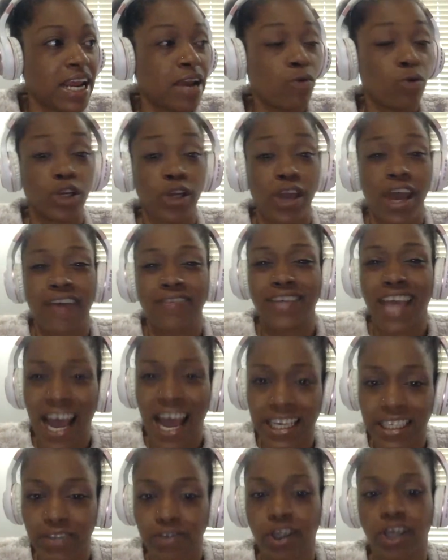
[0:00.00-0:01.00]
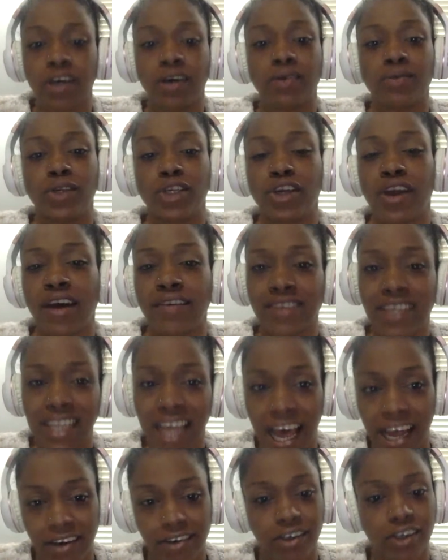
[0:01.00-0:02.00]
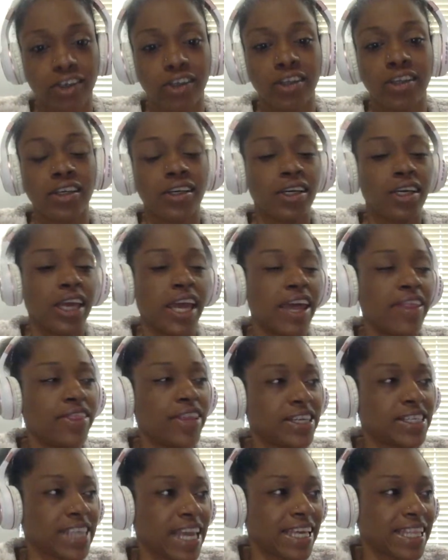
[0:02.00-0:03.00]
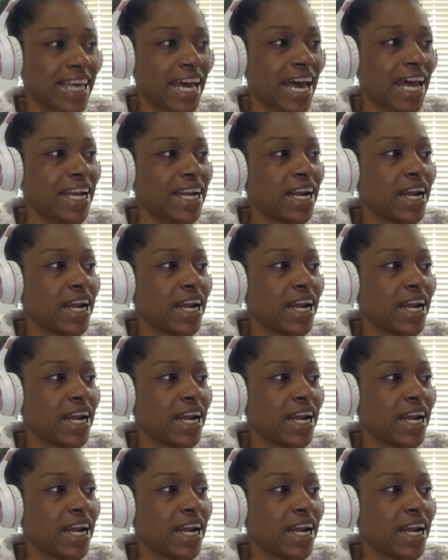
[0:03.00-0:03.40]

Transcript: When you have cash flow, when you have collateral and things like that.